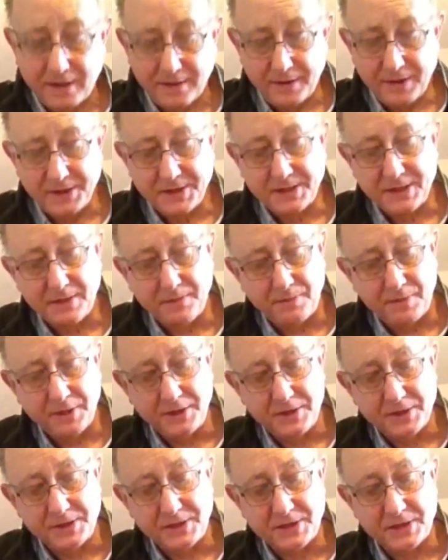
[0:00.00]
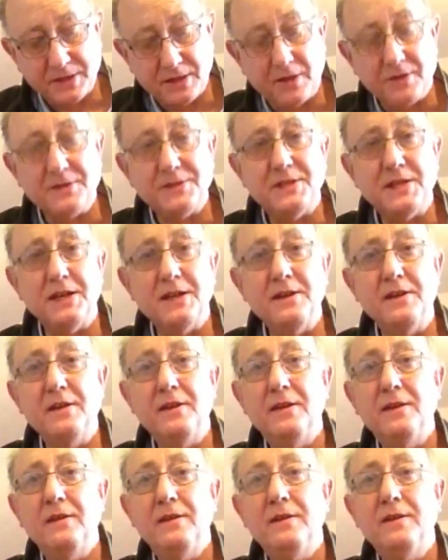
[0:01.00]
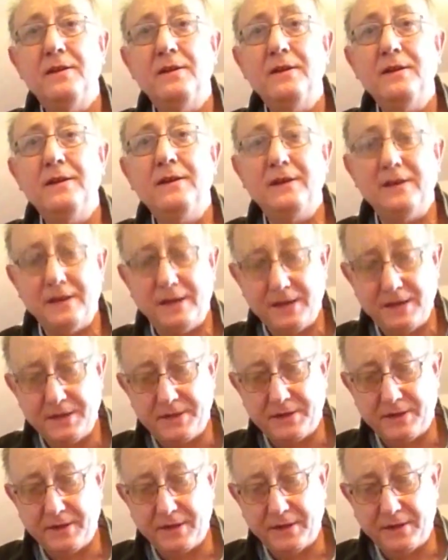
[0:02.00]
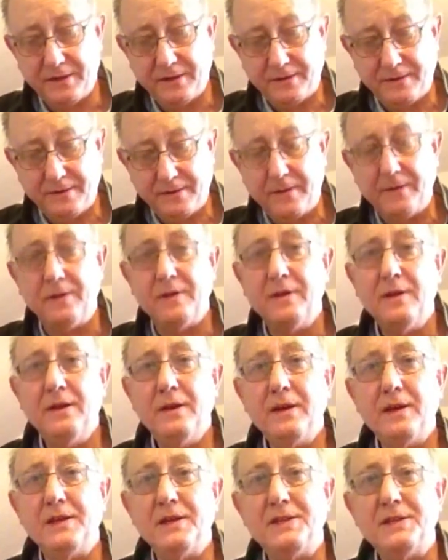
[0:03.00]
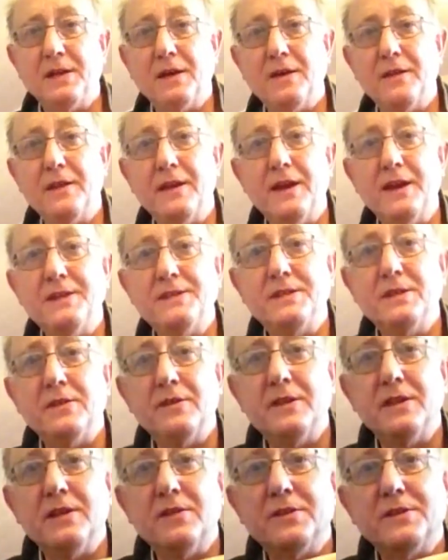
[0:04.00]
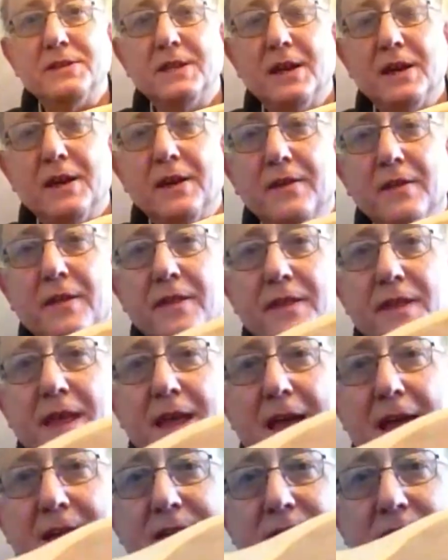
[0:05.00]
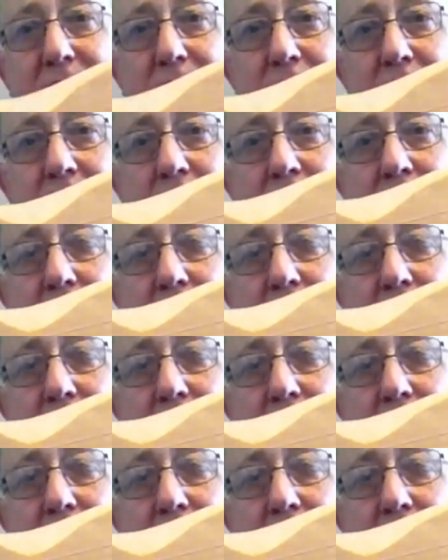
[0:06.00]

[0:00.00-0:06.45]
and this simply just slots into the guitar there, so it looks like that,